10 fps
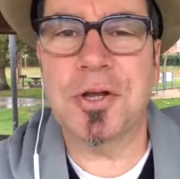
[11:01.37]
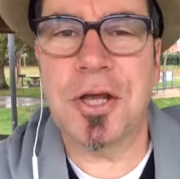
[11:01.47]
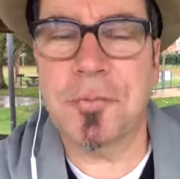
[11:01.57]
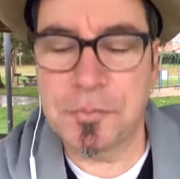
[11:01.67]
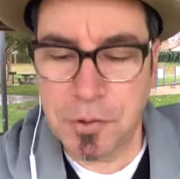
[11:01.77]

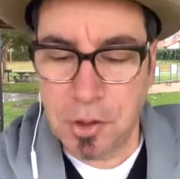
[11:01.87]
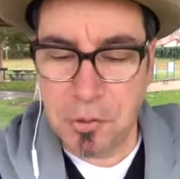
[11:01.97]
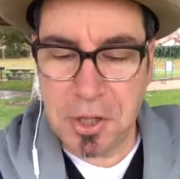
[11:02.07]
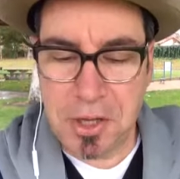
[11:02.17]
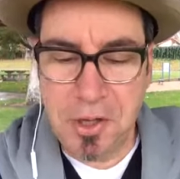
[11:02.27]
again.
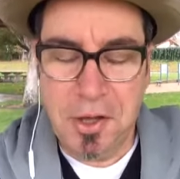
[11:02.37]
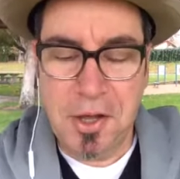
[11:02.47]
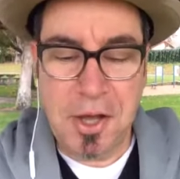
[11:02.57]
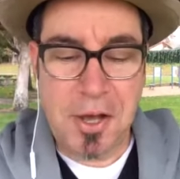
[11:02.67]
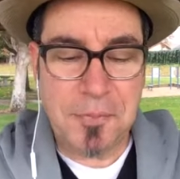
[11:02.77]
Okay,
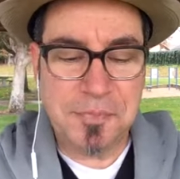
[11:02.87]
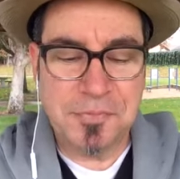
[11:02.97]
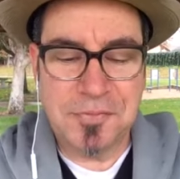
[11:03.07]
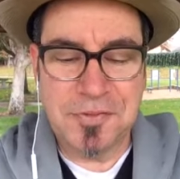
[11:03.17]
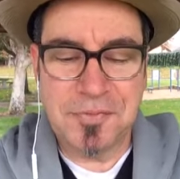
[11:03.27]
and
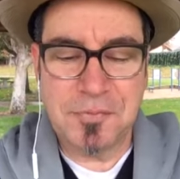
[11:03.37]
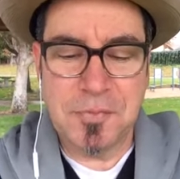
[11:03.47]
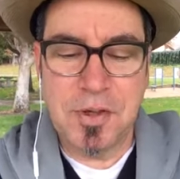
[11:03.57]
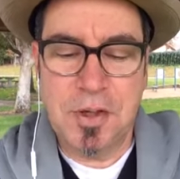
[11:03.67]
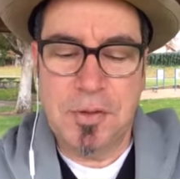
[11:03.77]

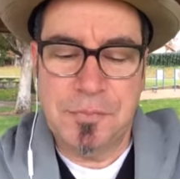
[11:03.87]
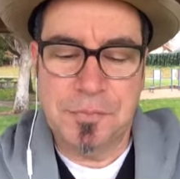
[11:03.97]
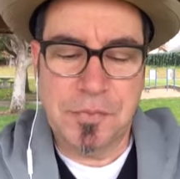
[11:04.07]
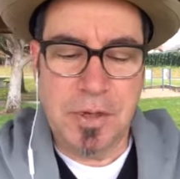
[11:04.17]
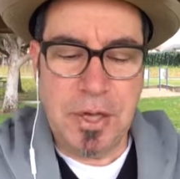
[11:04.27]

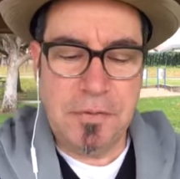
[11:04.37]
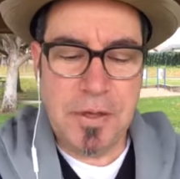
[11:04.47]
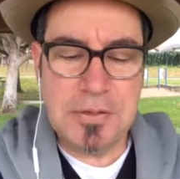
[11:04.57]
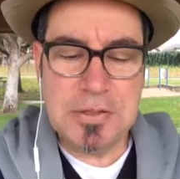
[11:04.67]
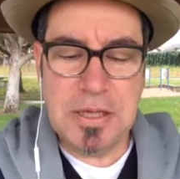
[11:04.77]

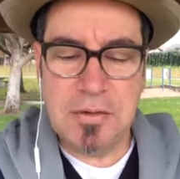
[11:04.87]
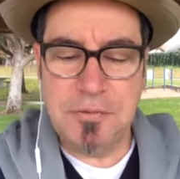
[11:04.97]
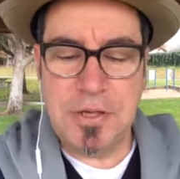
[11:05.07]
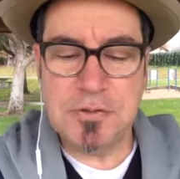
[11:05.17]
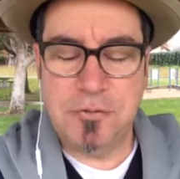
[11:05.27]
then
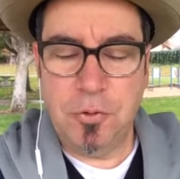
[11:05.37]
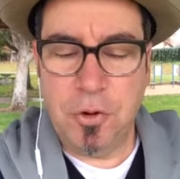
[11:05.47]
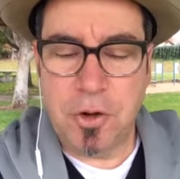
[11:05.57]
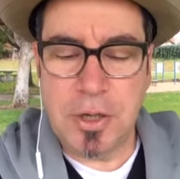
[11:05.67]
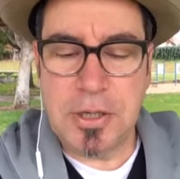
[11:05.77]
phase
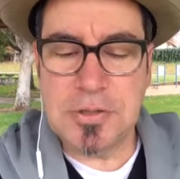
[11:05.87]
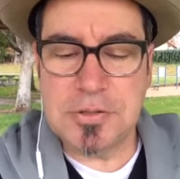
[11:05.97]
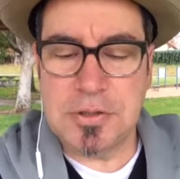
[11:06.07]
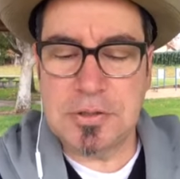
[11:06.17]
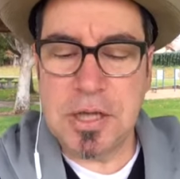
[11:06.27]
4 is
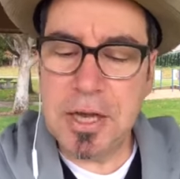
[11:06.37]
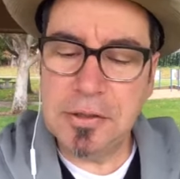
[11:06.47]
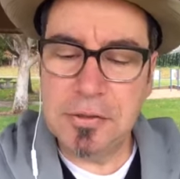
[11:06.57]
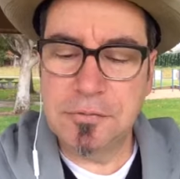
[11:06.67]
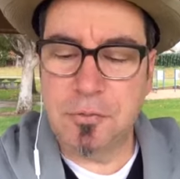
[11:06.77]
the
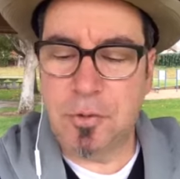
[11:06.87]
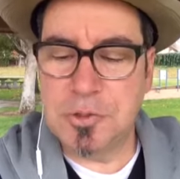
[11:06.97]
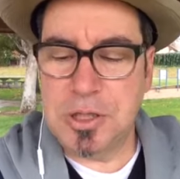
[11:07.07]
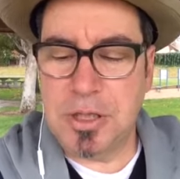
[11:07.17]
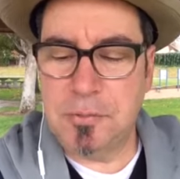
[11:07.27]
tightly formed
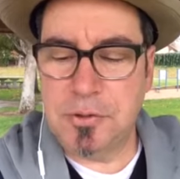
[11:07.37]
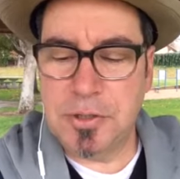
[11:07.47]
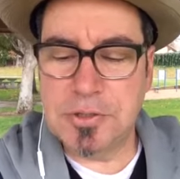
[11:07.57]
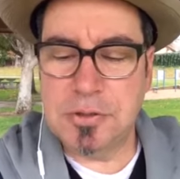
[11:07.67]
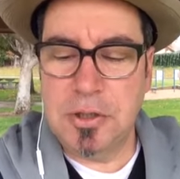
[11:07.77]
team. In
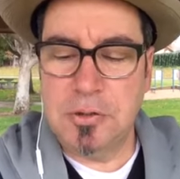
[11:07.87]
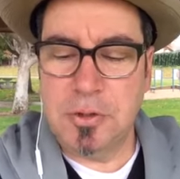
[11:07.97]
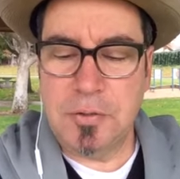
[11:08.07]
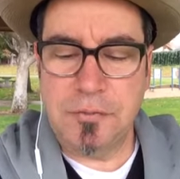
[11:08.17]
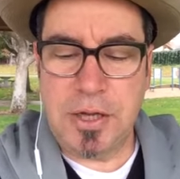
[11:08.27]
this
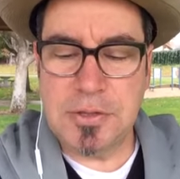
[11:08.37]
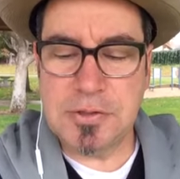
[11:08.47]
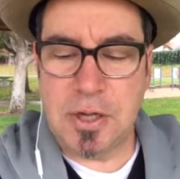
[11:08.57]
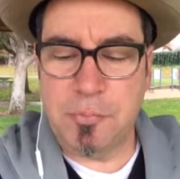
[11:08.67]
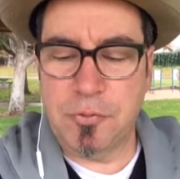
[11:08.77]
phase,
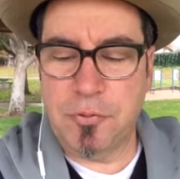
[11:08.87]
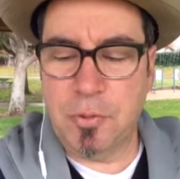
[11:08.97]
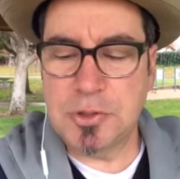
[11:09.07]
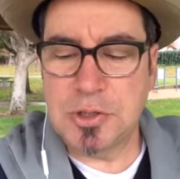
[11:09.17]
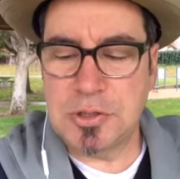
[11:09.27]

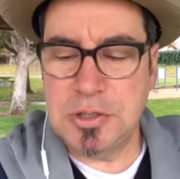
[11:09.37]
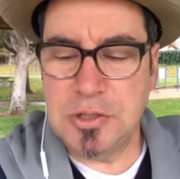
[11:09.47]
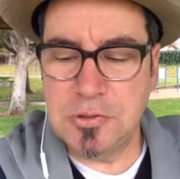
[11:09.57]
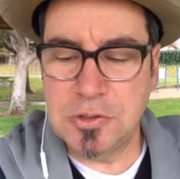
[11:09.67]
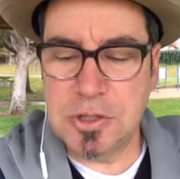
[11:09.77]
performance
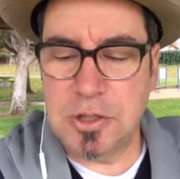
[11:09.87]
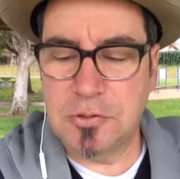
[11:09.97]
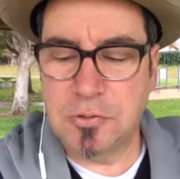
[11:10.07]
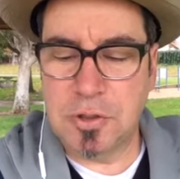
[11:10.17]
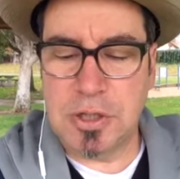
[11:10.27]
continues to
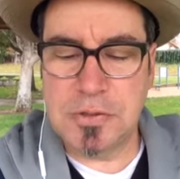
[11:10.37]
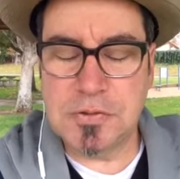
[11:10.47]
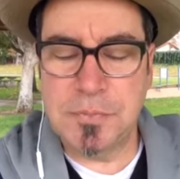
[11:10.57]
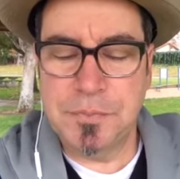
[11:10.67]
increase,